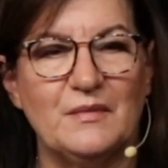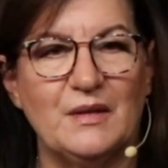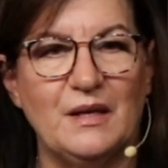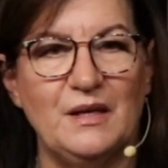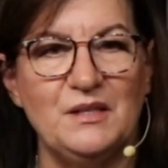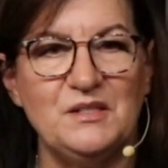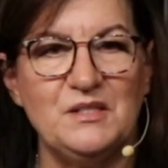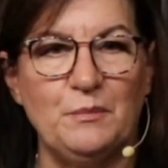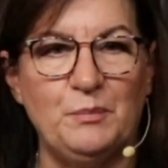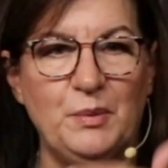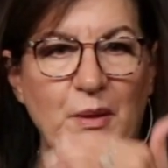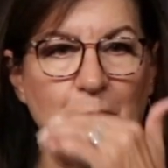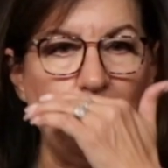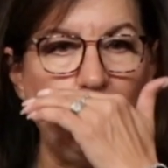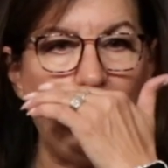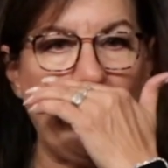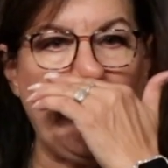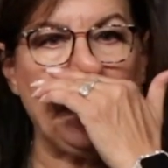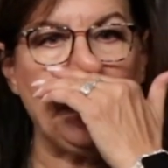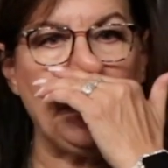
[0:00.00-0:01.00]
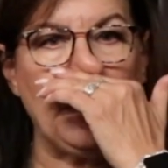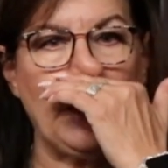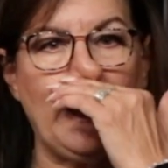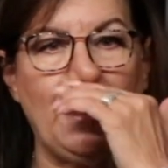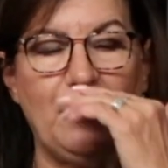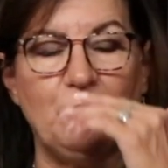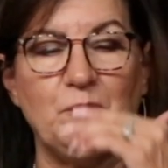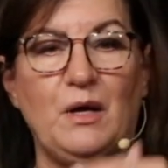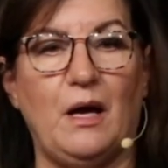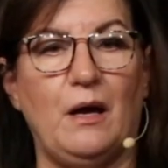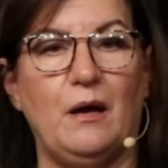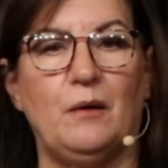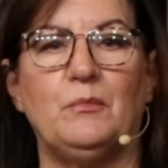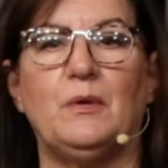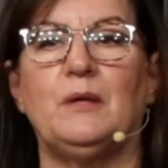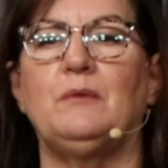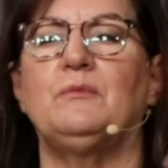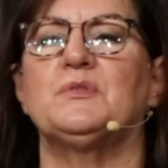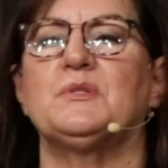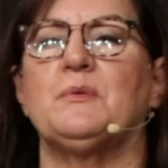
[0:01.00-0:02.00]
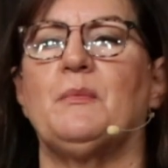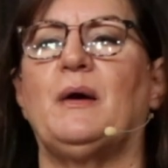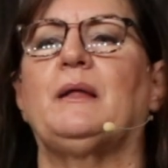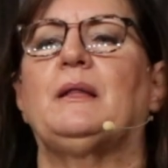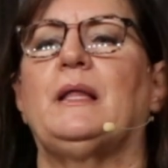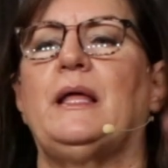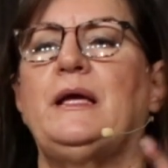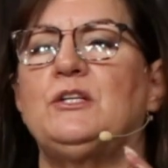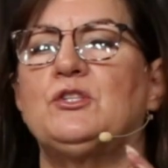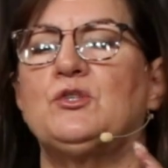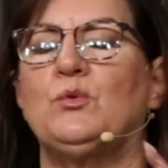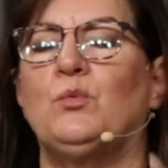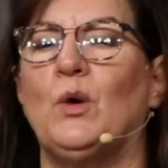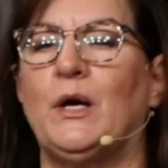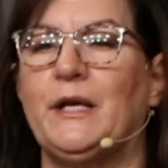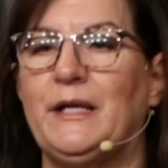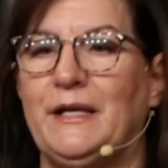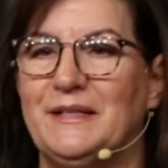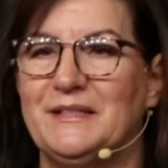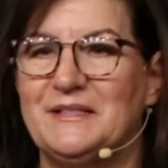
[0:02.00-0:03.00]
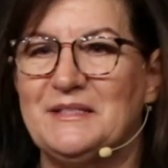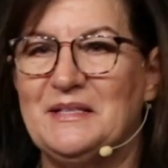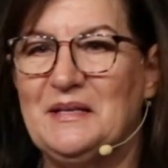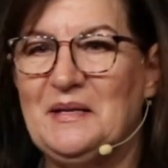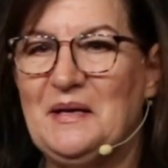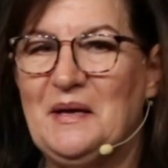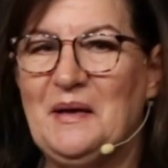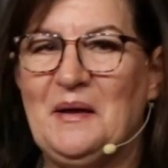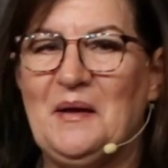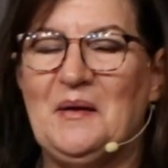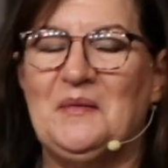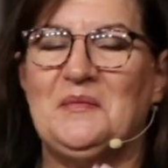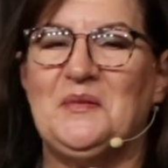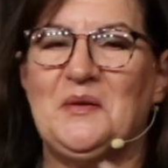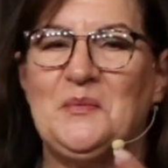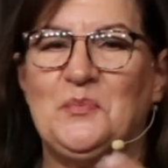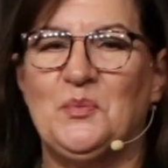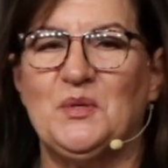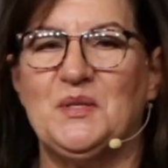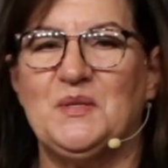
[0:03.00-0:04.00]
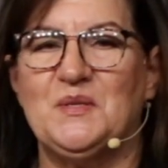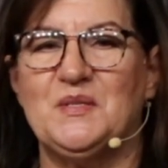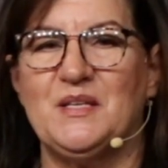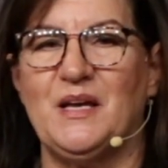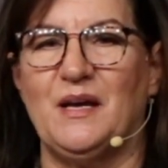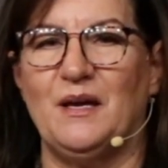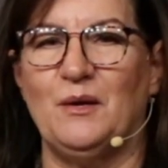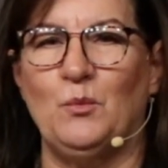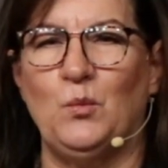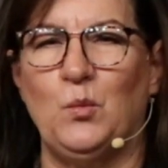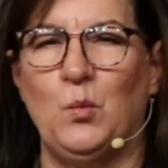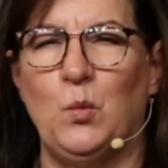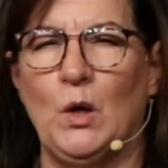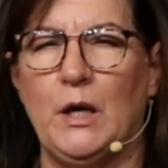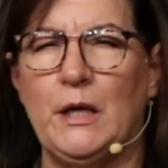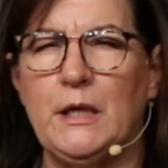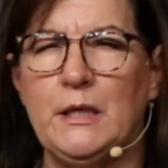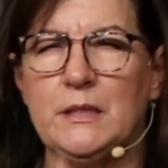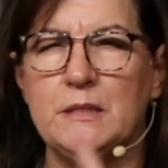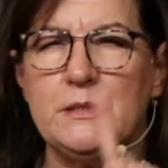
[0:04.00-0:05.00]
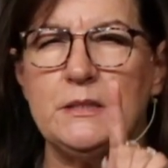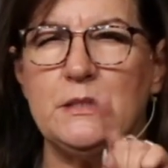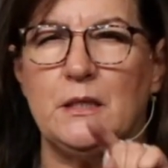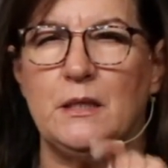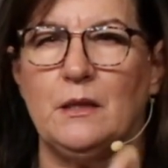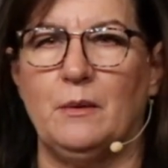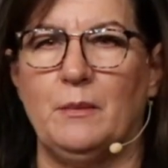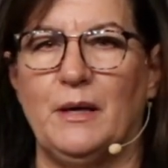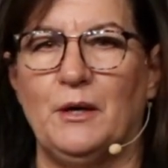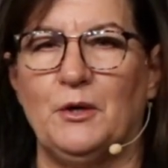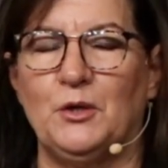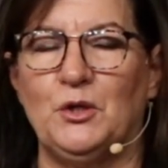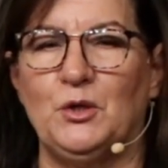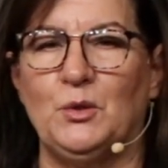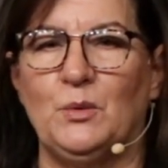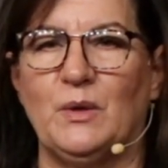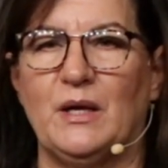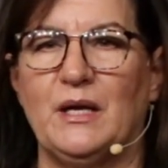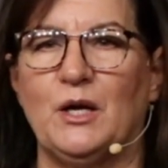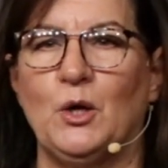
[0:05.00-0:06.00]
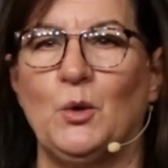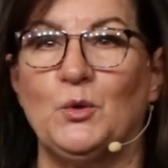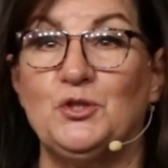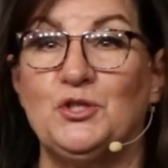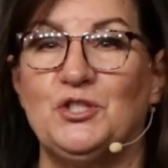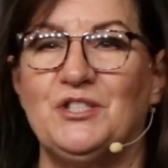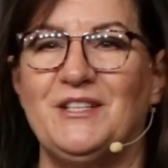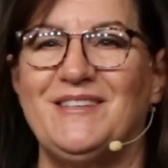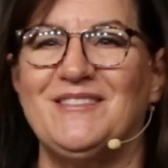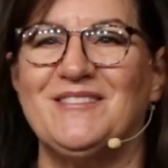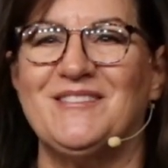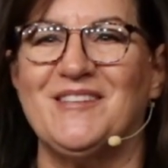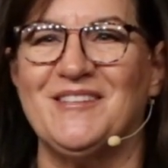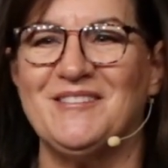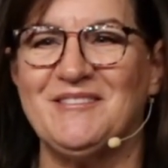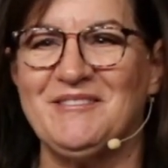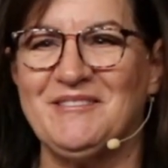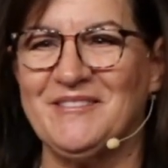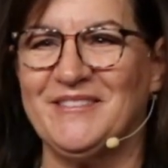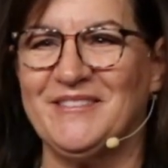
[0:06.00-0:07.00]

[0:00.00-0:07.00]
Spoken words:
I said people back when I was in my late 20s, and people would say, what is it about you? And I go, Jesus.